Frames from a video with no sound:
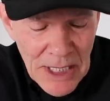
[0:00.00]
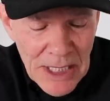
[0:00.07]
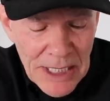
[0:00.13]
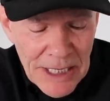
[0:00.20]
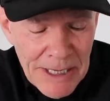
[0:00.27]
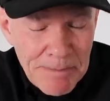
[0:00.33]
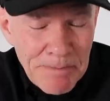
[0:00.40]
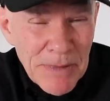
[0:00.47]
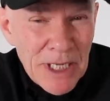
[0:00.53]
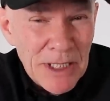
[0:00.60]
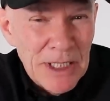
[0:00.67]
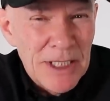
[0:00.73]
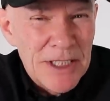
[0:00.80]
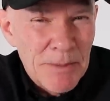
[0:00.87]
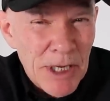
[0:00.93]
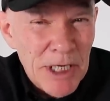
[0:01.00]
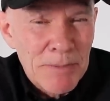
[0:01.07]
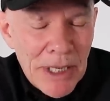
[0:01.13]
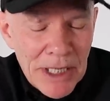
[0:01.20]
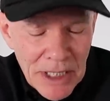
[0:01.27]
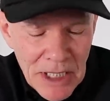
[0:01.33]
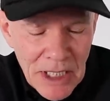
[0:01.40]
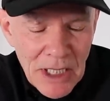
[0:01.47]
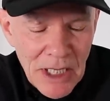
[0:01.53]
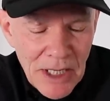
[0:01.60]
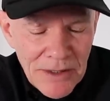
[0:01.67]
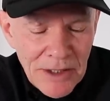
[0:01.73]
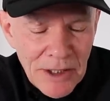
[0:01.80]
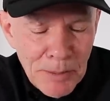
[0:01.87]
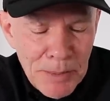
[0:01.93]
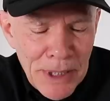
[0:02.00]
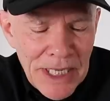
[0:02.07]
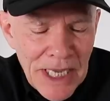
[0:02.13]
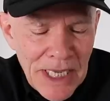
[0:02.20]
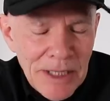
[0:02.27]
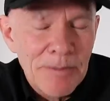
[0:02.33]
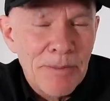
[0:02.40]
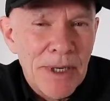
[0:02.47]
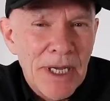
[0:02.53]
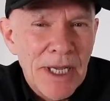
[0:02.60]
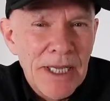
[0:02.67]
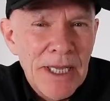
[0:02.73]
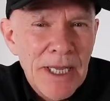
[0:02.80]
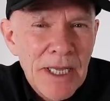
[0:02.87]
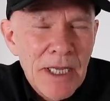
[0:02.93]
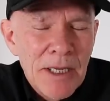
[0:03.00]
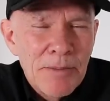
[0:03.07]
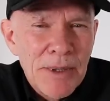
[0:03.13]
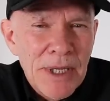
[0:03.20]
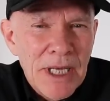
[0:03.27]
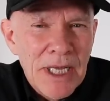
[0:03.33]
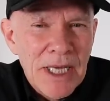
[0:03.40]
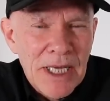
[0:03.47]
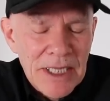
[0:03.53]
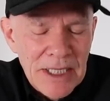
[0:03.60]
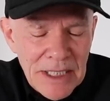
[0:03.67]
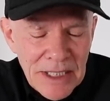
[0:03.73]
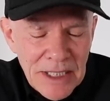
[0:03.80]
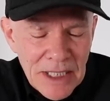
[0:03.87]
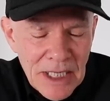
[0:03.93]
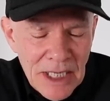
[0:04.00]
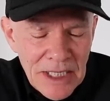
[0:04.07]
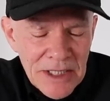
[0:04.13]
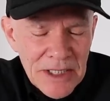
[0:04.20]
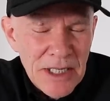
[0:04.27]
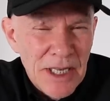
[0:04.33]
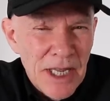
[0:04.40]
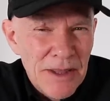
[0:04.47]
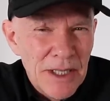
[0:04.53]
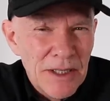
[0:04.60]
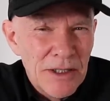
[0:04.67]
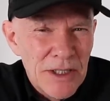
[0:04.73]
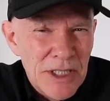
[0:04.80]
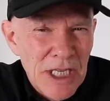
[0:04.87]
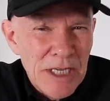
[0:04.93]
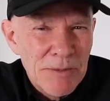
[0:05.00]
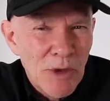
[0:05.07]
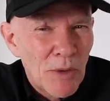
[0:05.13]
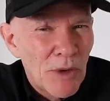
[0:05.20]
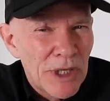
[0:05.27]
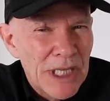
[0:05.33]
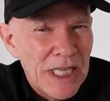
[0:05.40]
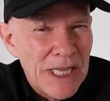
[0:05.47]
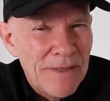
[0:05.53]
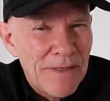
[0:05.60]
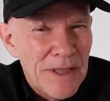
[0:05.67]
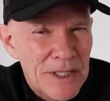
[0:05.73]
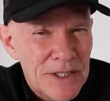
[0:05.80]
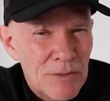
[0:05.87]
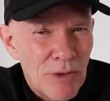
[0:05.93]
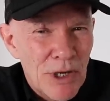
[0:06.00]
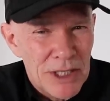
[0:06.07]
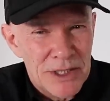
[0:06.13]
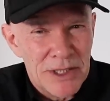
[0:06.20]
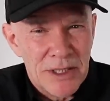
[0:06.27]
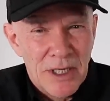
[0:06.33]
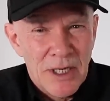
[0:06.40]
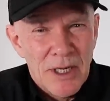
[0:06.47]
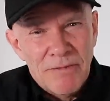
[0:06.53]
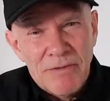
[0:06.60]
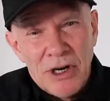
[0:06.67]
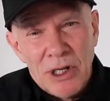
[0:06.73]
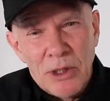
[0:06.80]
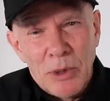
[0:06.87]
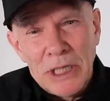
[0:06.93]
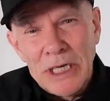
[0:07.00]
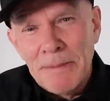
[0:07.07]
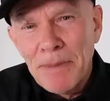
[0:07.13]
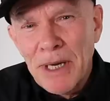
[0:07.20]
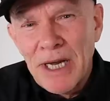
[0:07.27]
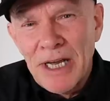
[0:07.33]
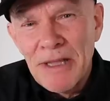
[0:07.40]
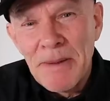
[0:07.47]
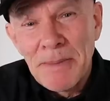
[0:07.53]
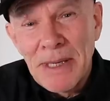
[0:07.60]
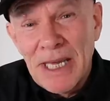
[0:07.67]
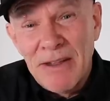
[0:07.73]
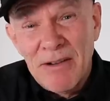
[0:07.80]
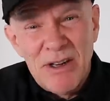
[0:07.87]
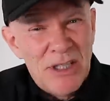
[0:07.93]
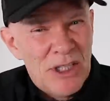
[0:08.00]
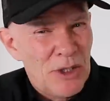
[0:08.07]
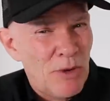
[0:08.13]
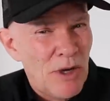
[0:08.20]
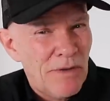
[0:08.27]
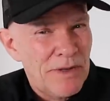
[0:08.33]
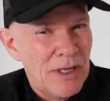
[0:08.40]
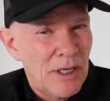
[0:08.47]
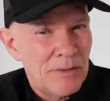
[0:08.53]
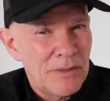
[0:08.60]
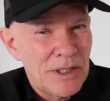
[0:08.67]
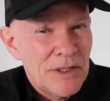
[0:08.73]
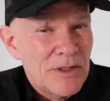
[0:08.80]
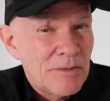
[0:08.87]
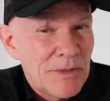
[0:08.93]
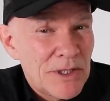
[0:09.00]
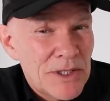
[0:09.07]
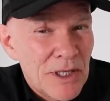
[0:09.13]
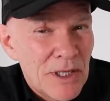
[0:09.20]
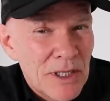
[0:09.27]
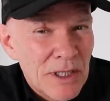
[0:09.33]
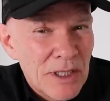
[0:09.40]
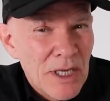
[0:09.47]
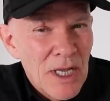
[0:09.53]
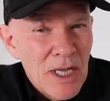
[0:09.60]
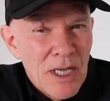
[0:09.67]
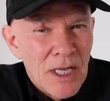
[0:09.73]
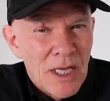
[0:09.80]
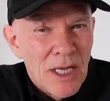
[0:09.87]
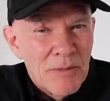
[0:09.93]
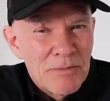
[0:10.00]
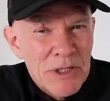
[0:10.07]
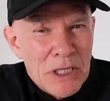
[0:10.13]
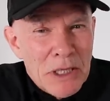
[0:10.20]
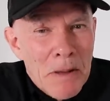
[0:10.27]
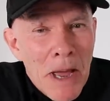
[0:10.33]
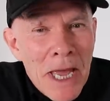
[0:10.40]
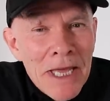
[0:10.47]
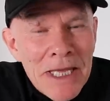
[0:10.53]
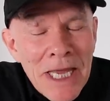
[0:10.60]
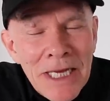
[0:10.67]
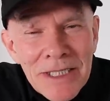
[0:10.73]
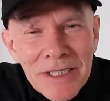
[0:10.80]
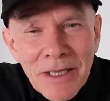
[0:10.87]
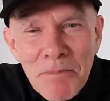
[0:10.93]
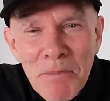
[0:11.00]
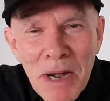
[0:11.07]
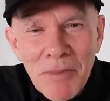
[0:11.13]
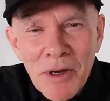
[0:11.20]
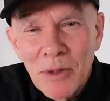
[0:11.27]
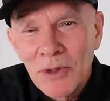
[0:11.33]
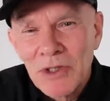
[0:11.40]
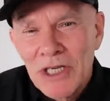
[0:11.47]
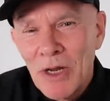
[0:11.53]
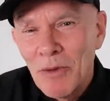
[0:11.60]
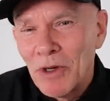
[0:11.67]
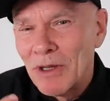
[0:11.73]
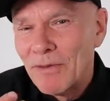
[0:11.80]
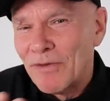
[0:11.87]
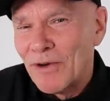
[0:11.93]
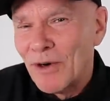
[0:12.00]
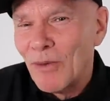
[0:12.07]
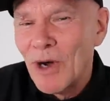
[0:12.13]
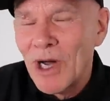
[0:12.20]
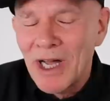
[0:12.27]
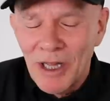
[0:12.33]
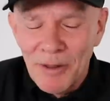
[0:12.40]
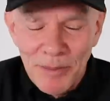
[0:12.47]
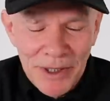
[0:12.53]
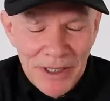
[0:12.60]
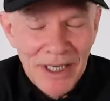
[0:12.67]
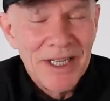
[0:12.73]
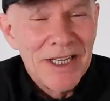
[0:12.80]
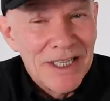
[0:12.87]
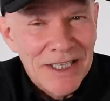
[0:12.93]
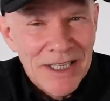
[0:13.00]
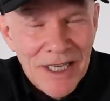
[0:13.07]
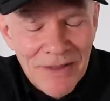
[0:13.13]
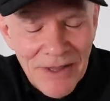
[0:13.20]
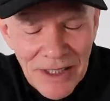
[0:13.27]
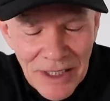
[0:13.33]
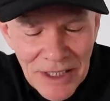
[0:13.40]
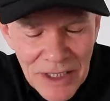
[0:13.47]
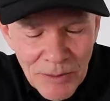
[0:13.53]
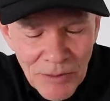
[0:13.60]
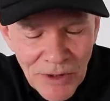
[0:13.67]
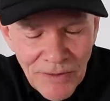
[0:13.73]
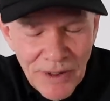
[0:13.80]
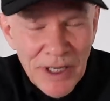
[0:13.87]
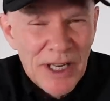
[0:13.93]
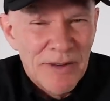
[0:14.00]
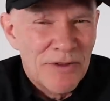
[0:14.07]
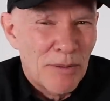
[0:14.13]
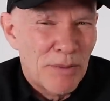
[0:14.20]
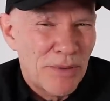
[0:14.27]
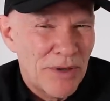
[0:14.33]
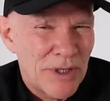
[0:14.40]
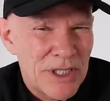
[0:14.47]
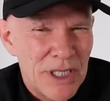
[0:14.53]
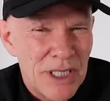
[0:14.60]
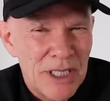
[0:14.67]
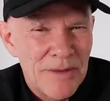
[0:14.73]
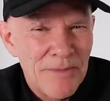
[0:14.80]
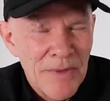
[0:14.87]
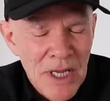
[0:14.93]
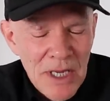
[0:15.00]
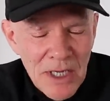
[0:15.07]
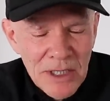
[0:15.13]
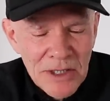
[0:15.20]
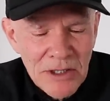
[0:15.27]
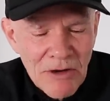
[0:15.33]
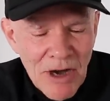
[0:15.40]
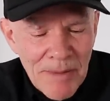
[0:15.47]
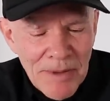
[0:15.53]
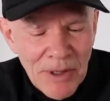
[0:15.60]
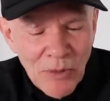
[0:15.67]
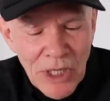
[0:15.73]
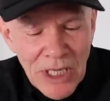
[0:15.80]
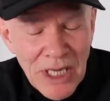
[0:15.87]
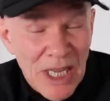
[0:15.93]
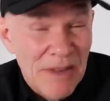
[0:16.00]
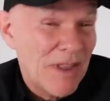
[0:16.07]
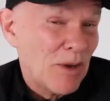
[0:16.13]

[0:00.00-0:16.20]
I think that's a much better car than the P8 by Pierre indicates, and I think the team will want to get this race very quickly behind them now. They're only 12 kilometres from the circuit, so I guess the memory will stay with them for a while, but yeah, they need to move on after a pretty scrappy weekend.